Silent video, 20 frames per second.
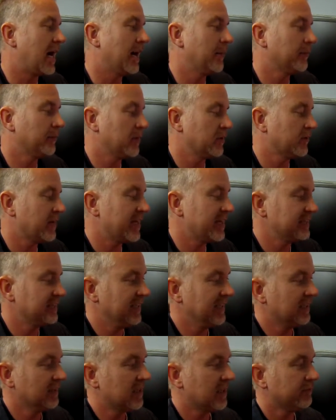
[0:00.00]
So I've kind of
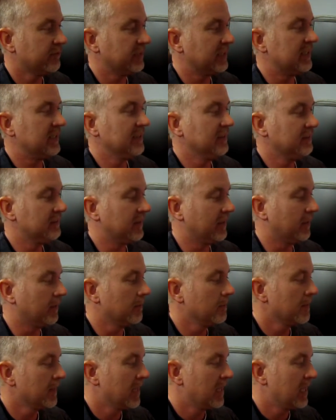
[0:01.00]
taken off the keys here,
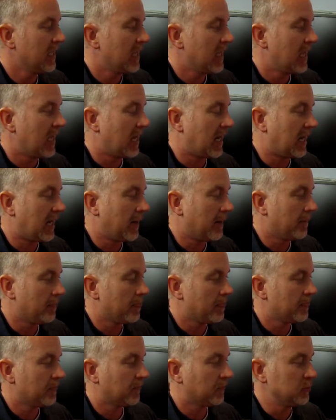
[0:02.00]
so
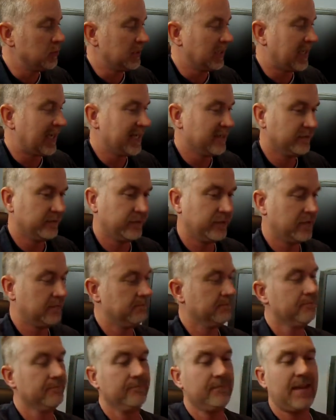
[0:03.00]
you can kind of
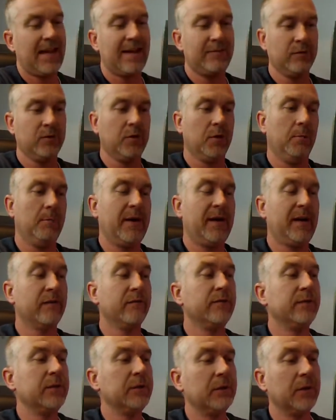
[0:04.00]
have a little better
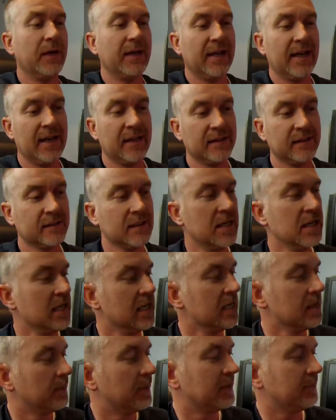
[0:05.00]
view, I guess.
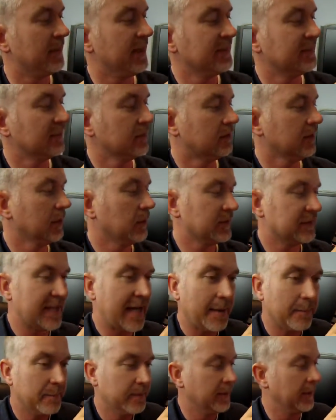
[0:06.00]
But basically what's
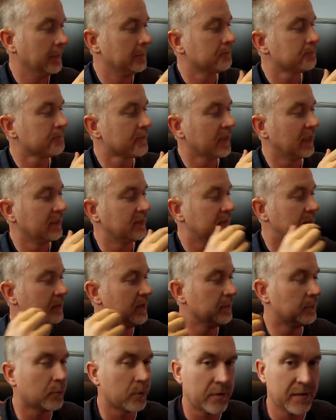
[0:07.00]
happening is
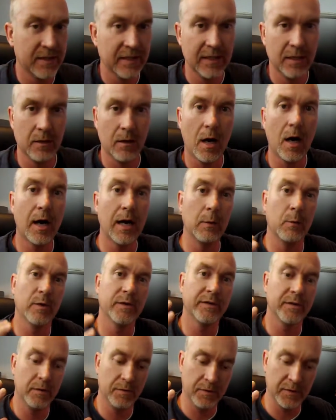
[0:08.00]
people are thinking, all right, well,
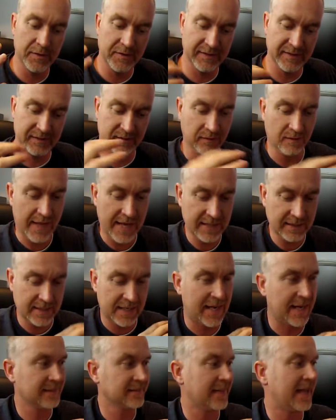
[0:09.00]
so there's this light
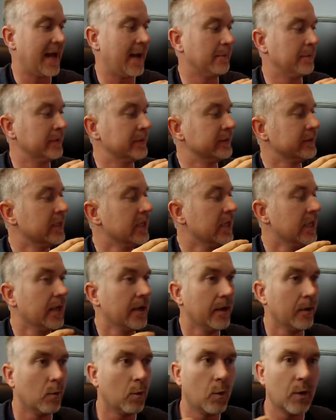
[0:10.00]
that has to happen.
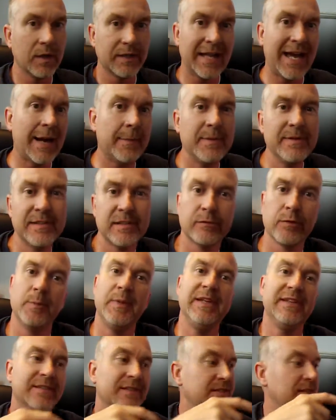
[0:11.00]
Well, what happens if a
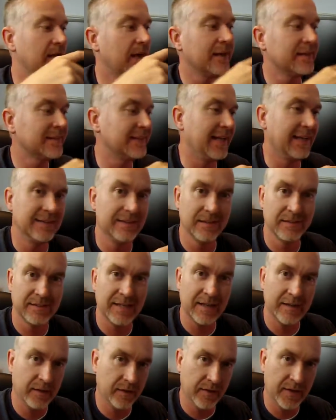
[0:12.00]
piece of dust gets
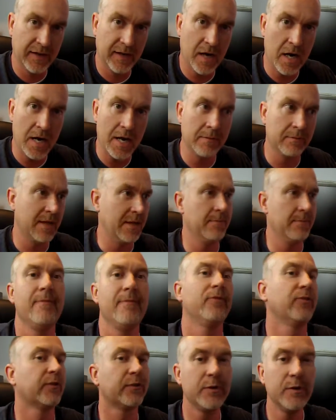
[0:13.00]
inside there and
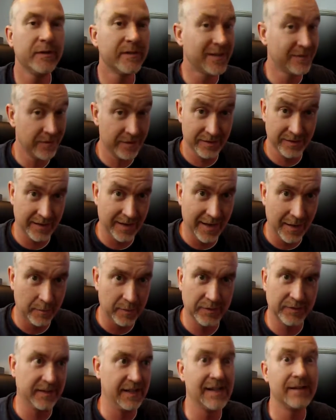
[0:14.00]
screws everything up?
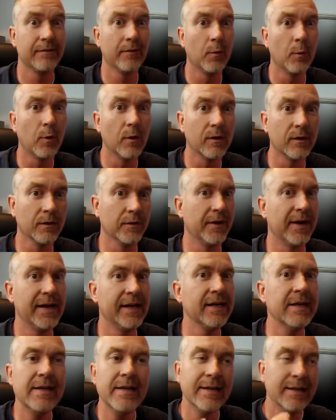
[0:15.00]
It's the end of the world,
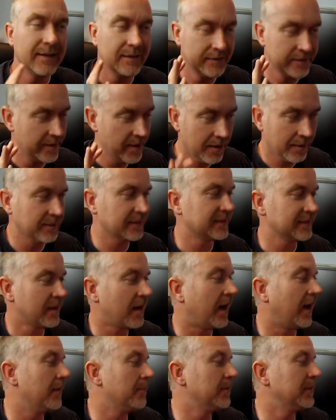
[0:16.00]
right? No, it's
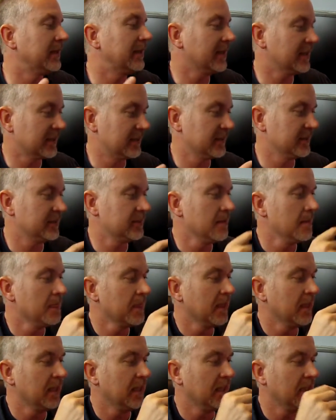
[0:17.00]
not, because
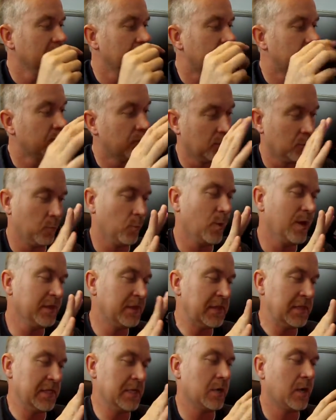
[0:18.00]
the one
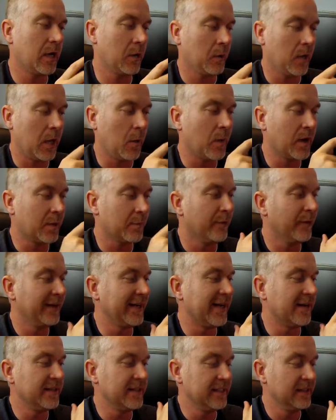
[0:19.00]
thing I want to point
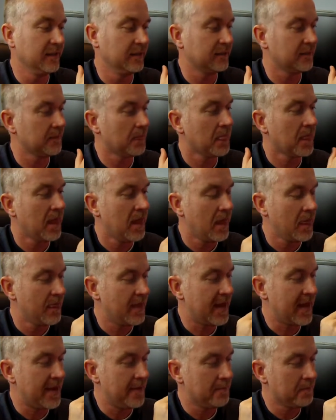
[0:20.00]
out is
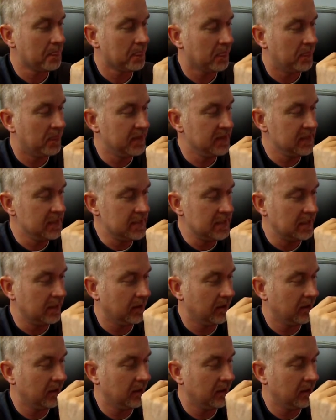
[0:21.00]
that these